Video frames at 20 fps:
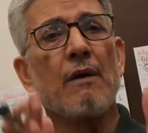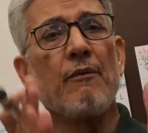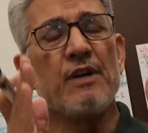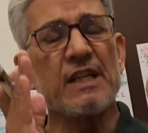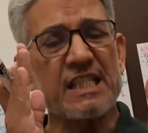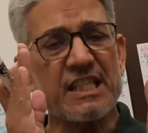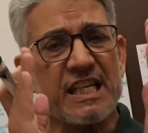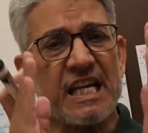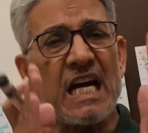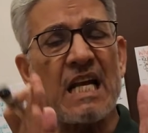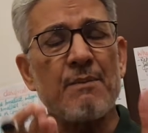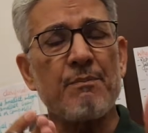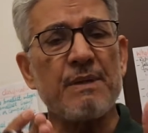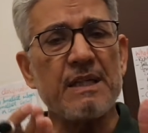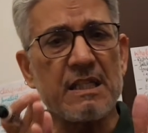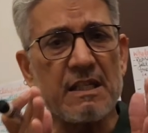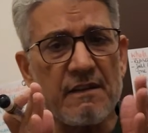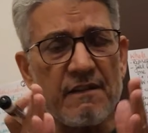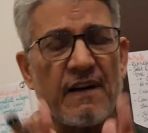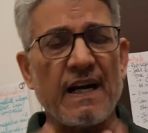which can
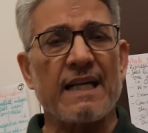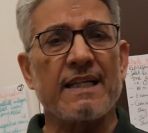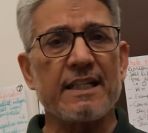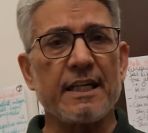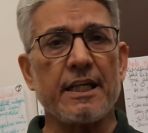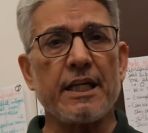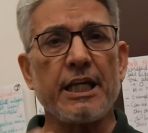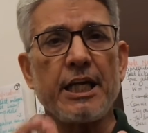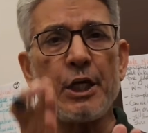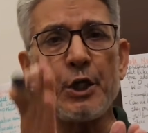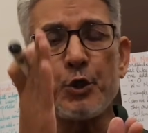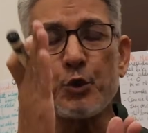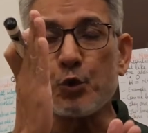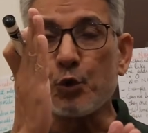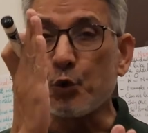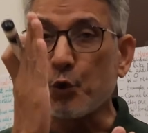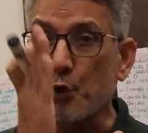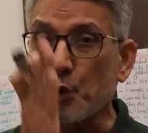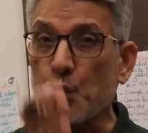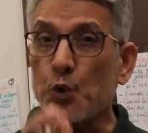be divided
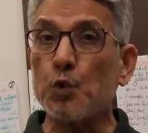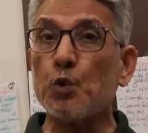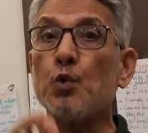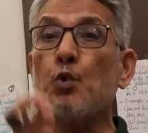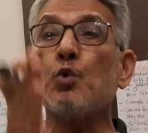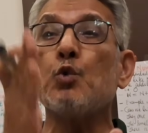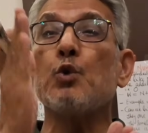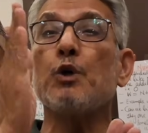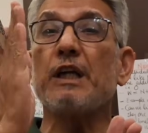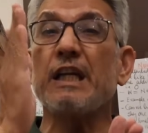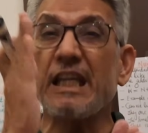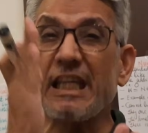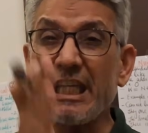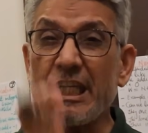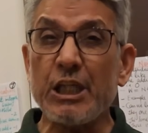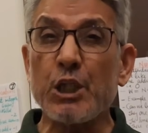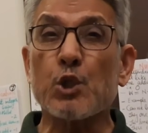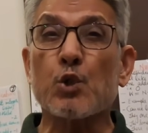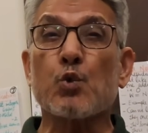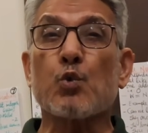into two
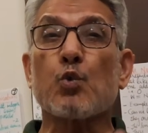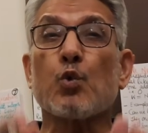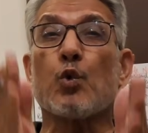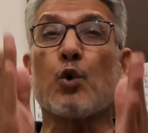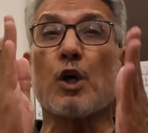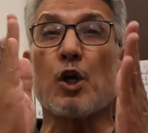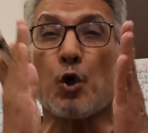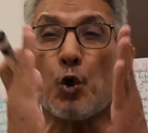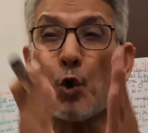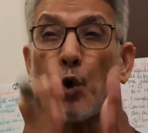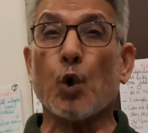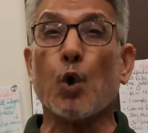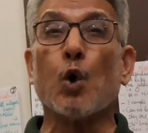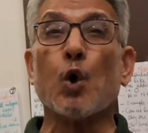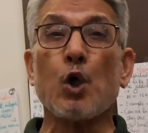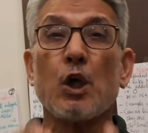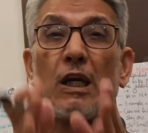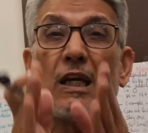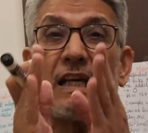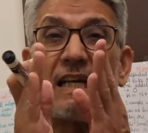equal
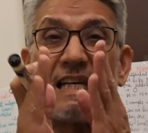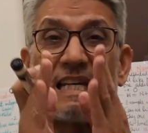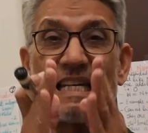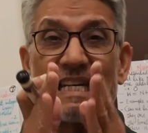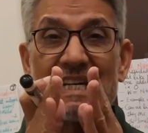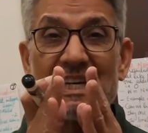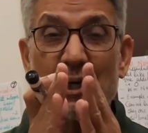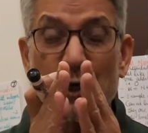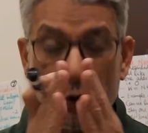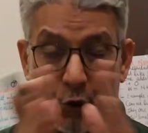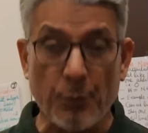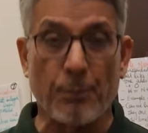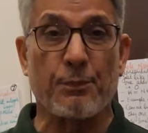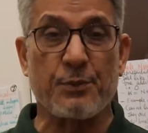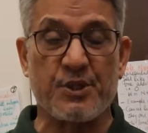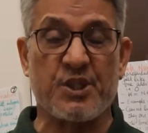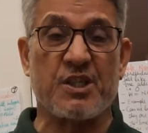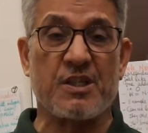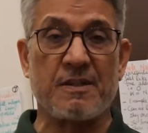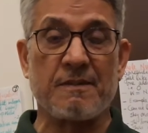whole
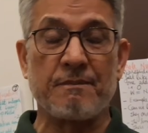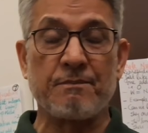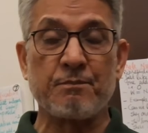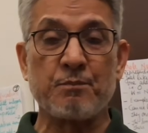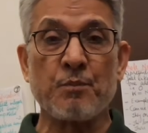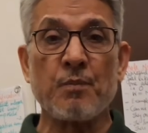groups,